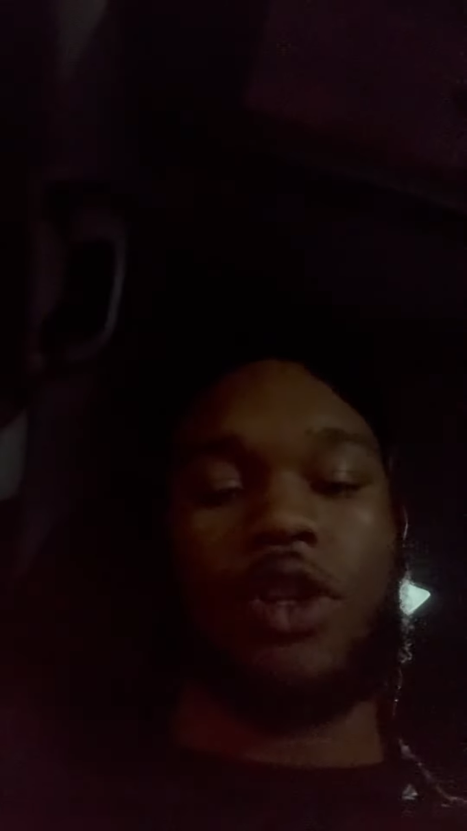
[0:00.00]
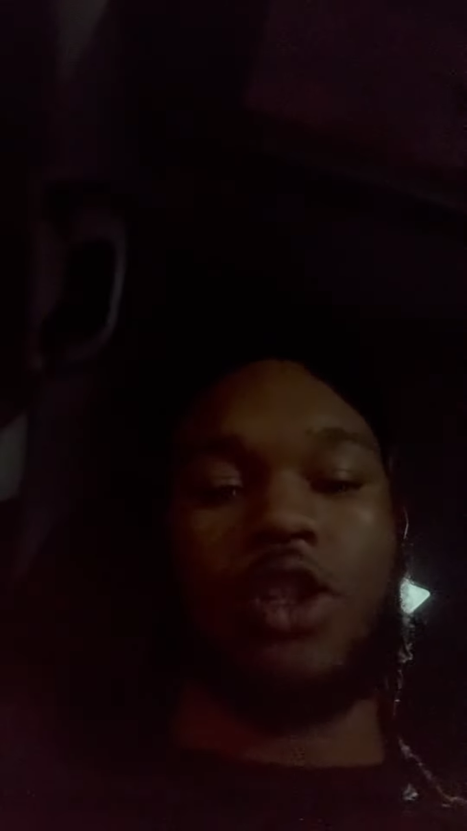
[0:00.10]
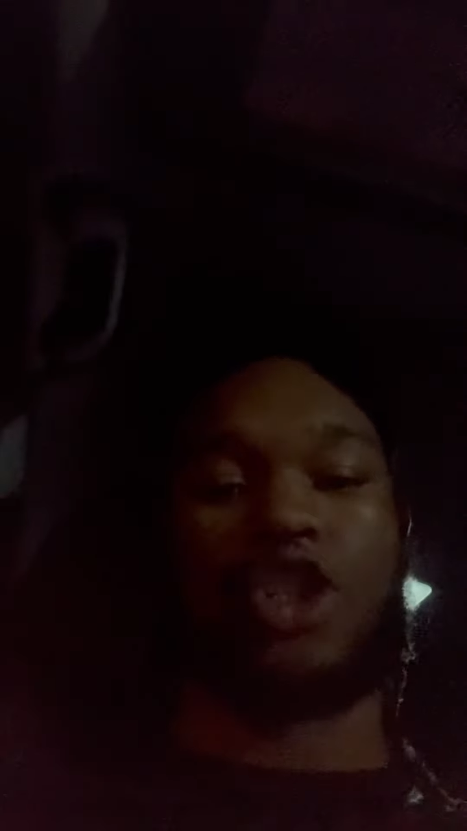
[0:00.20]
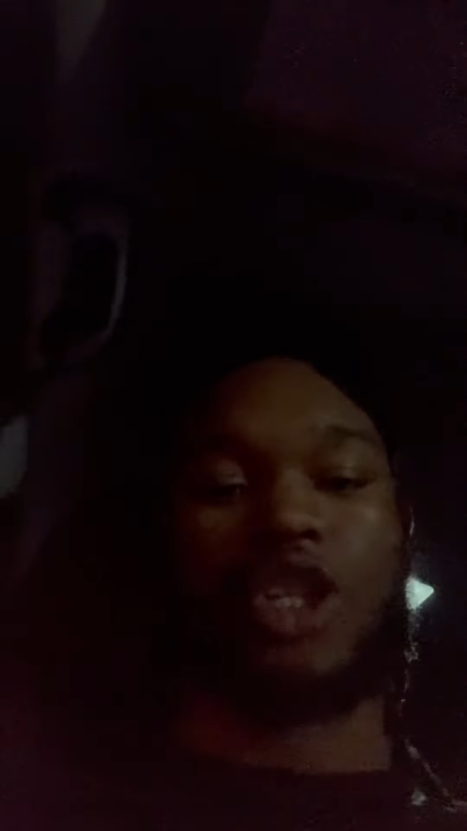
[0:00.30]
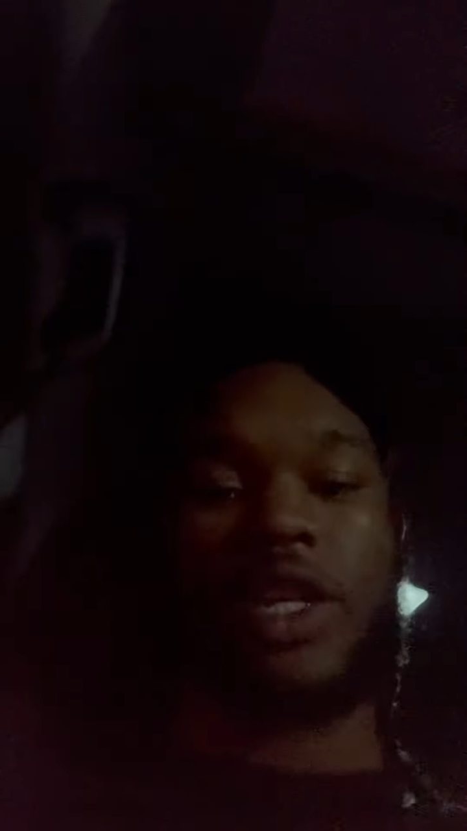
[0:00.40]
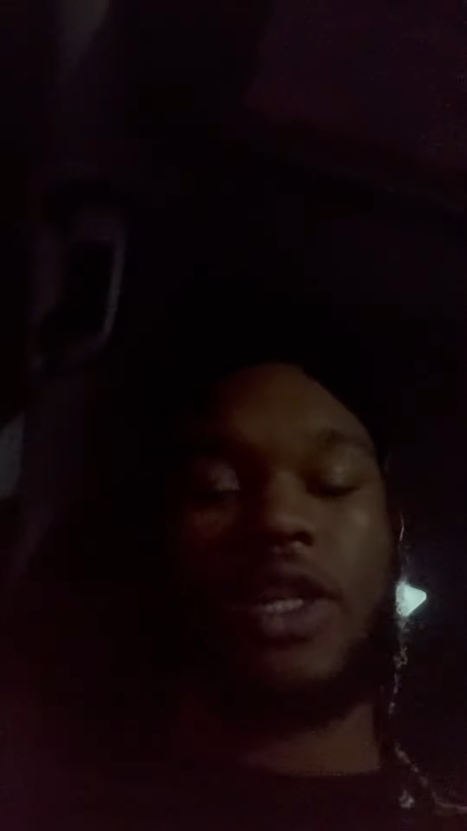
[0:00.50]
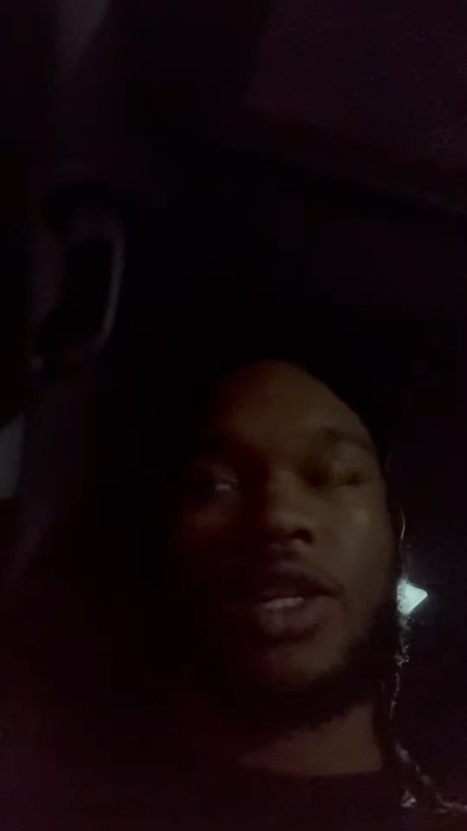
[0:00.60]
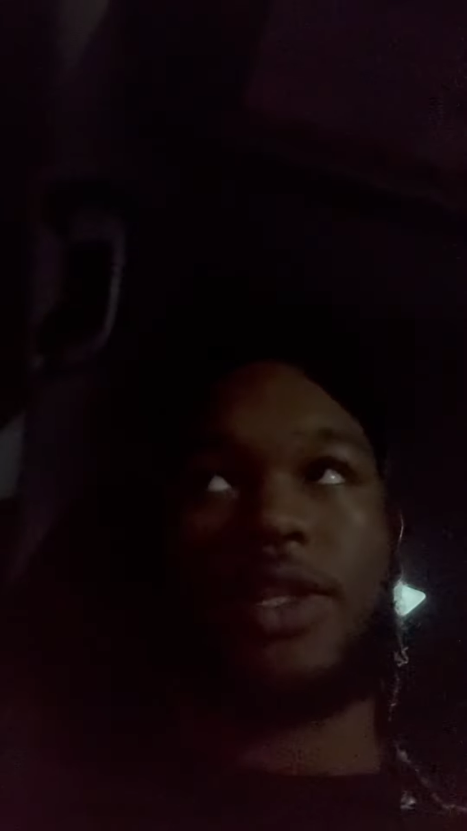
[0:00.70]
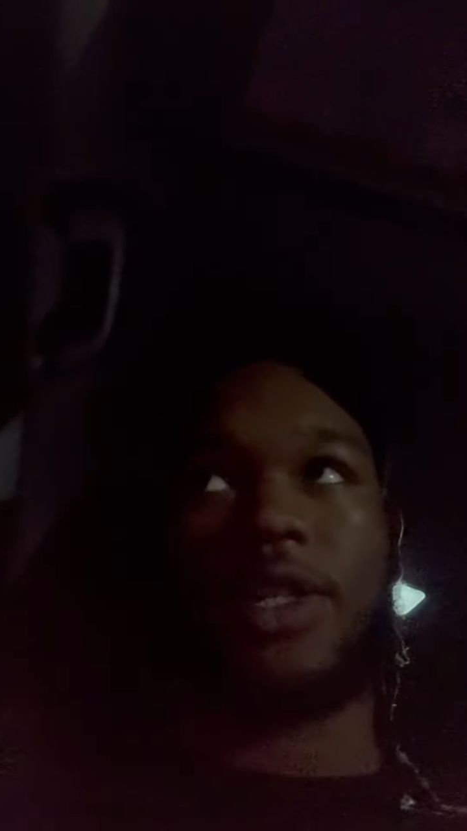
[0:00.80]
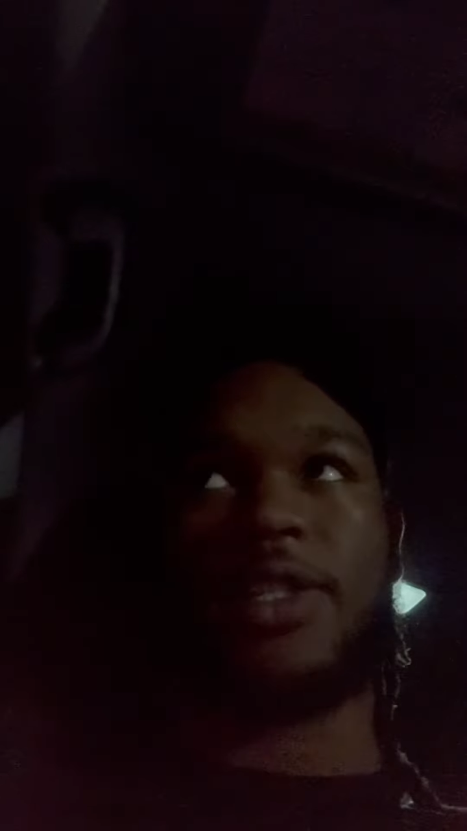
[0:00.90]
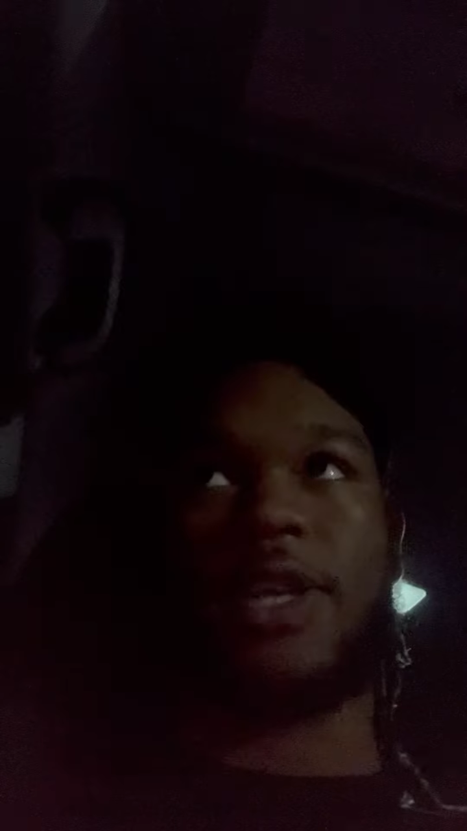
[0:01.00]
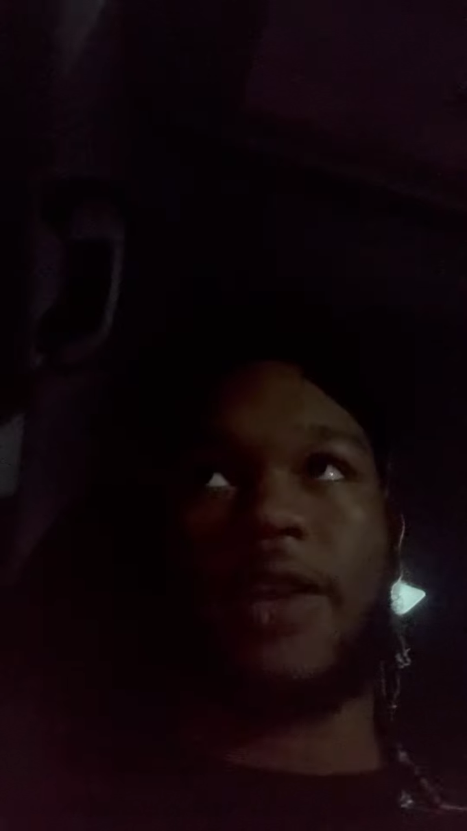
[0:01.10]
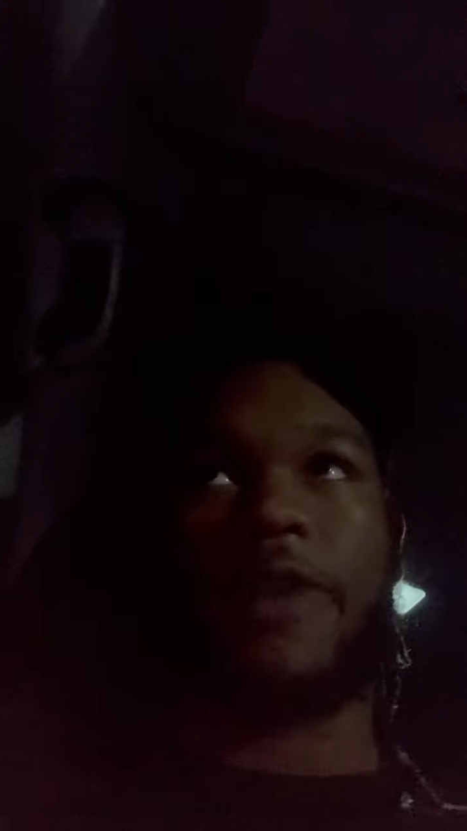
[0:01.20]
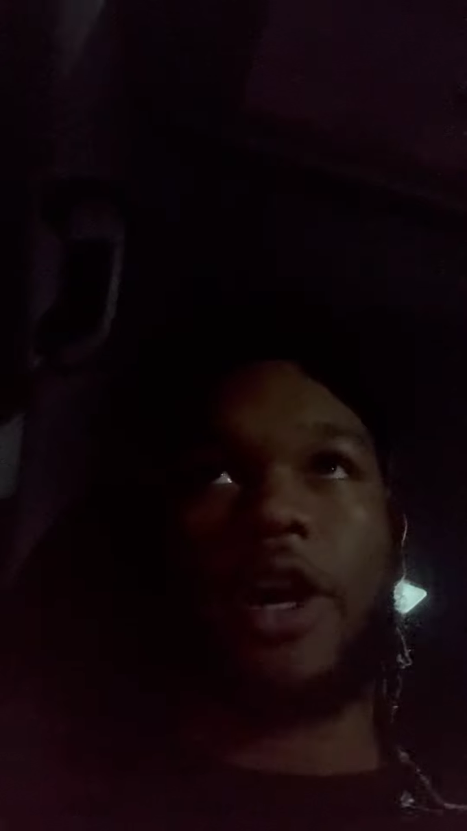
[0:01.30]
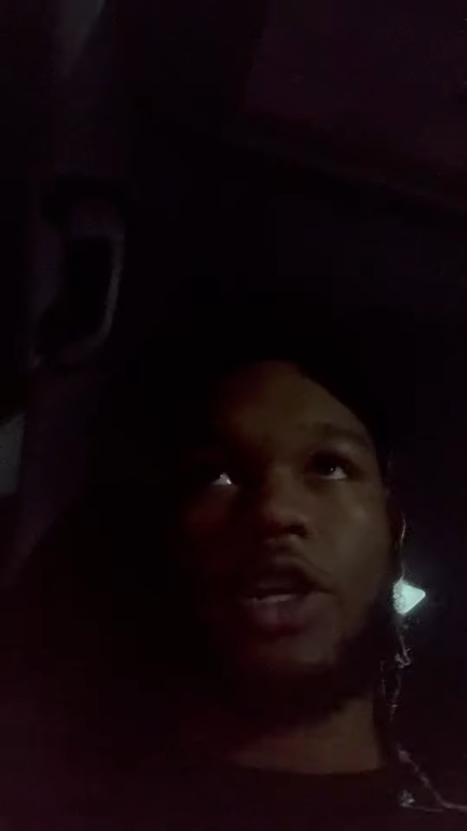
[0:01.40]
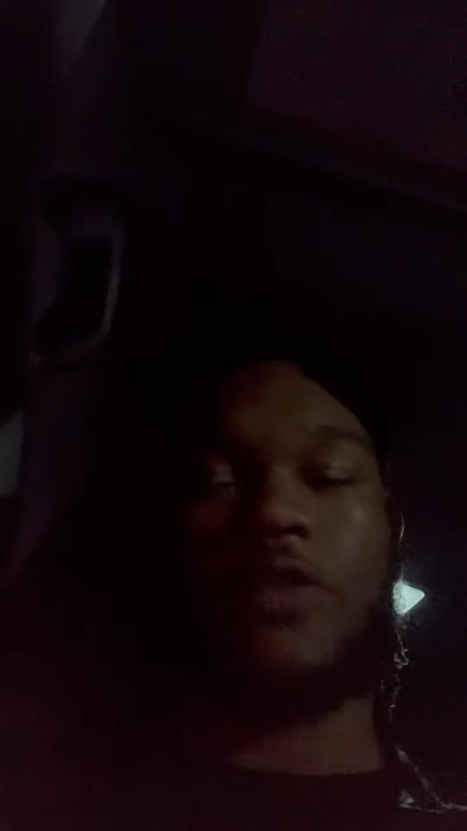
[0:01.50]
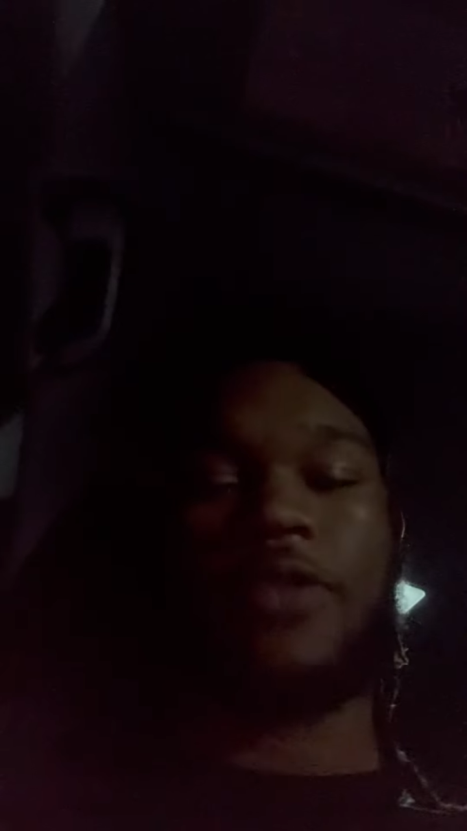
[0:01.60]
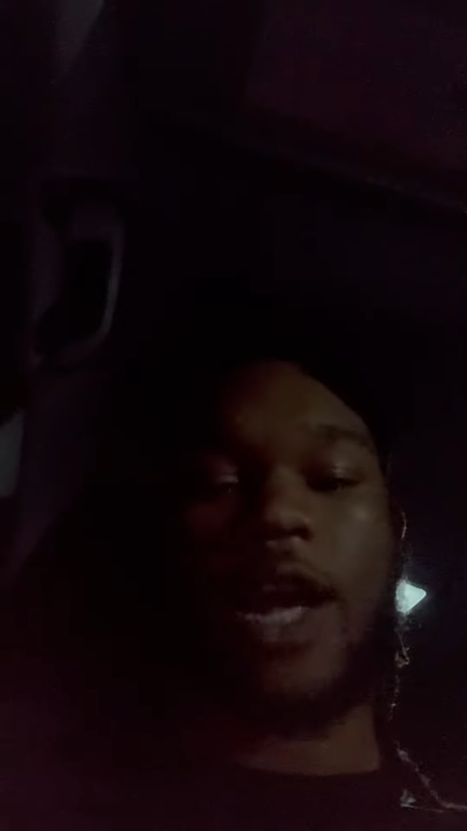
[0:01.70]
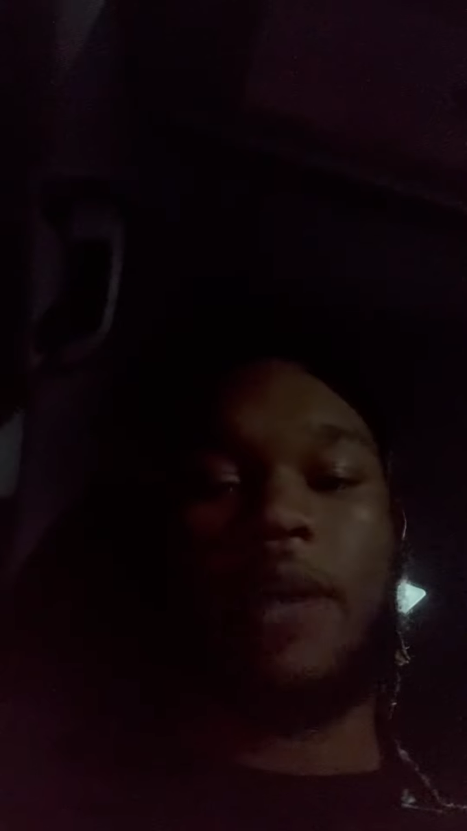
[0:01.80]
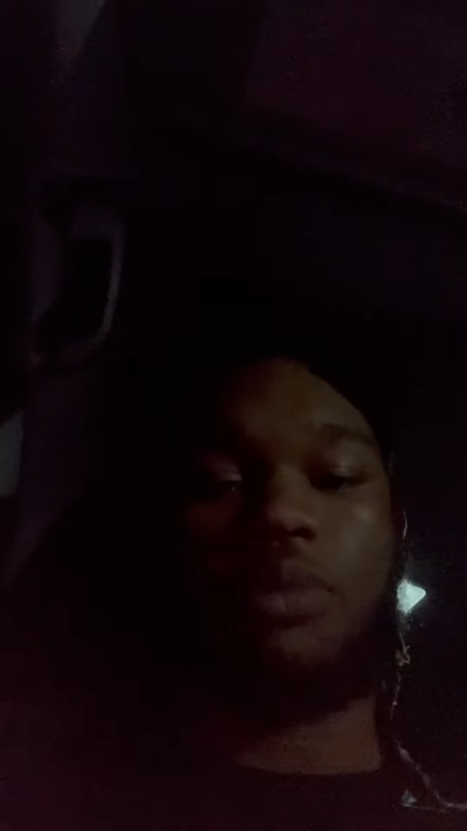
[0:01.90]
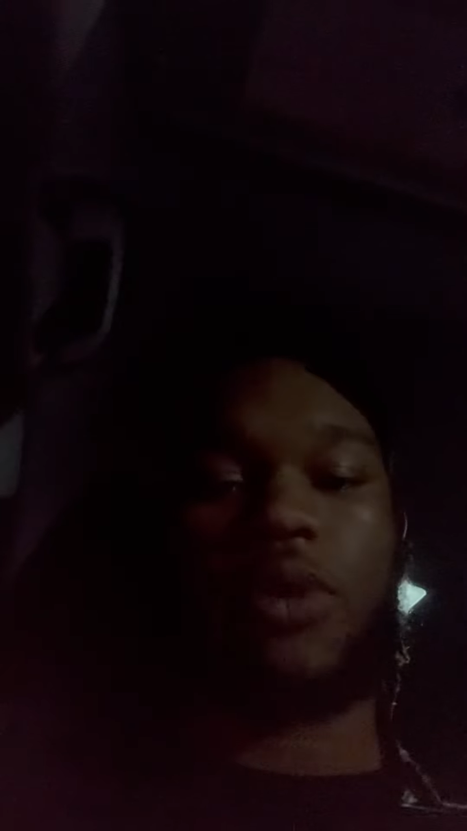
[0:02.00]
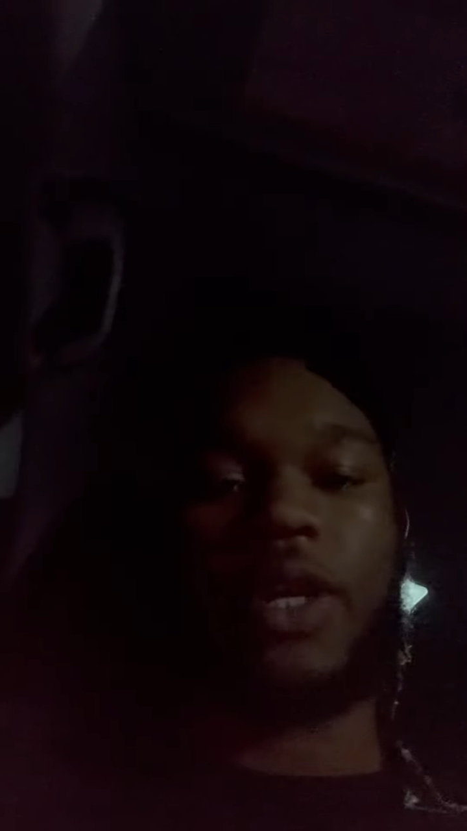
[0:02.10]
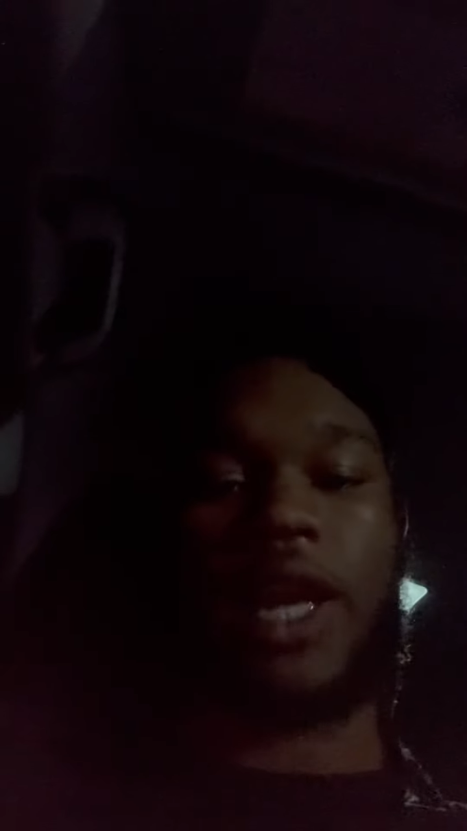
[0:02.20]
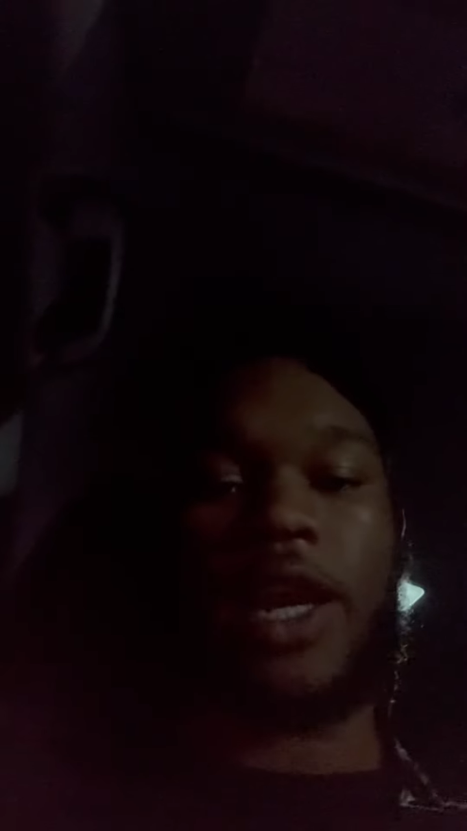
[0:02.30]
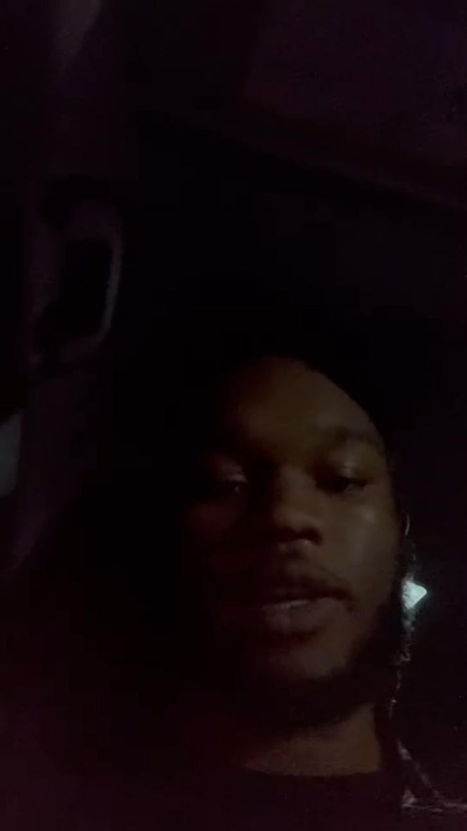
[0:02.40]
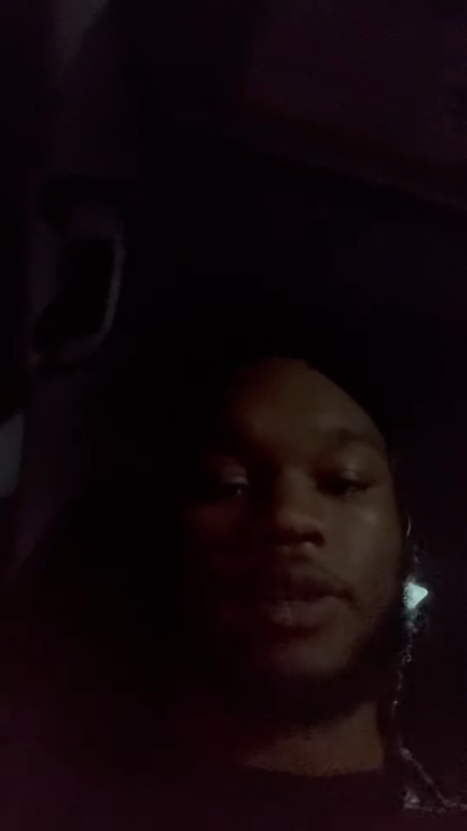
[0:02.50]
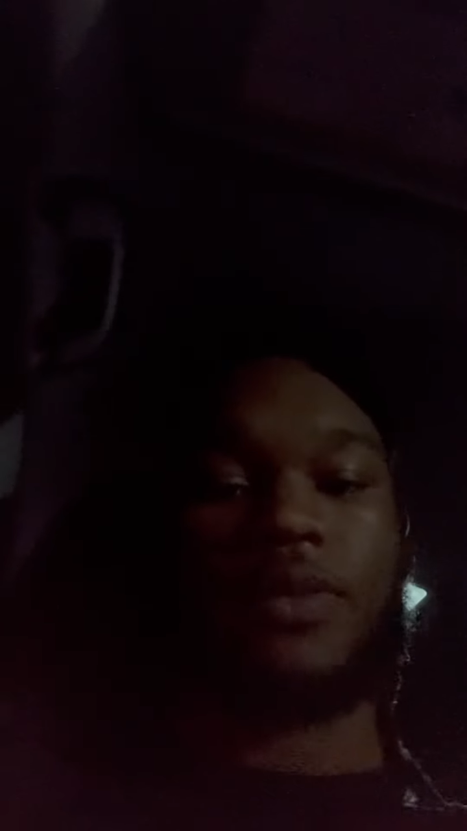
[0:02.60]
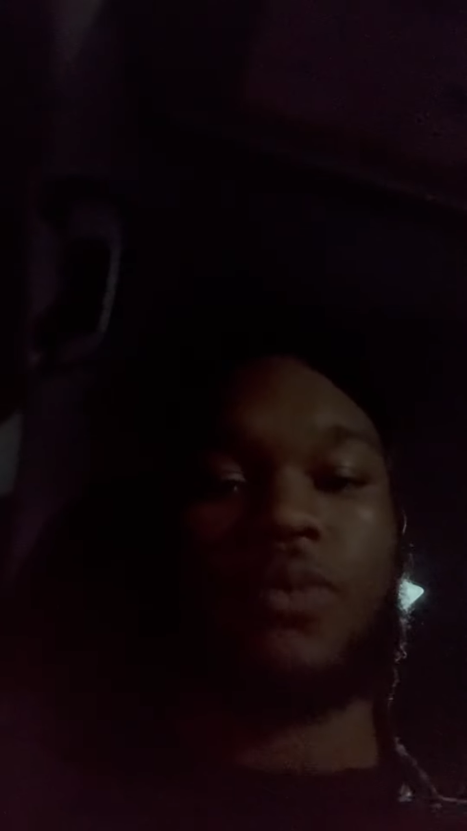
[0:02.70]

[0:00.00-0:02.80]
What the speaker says: G is a set value of 9.8.